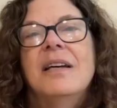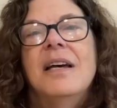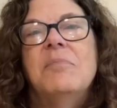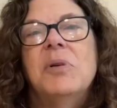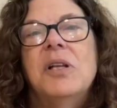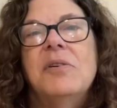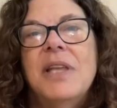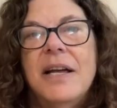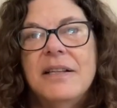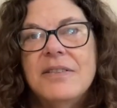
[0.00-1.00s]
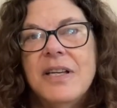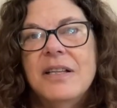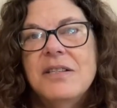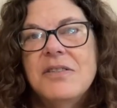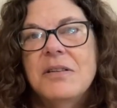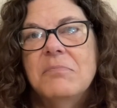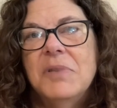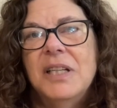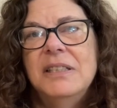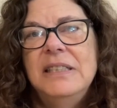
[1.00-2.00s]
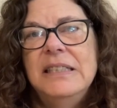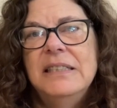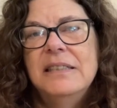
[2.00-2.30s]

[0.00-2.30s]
and below that is Innocent Blood.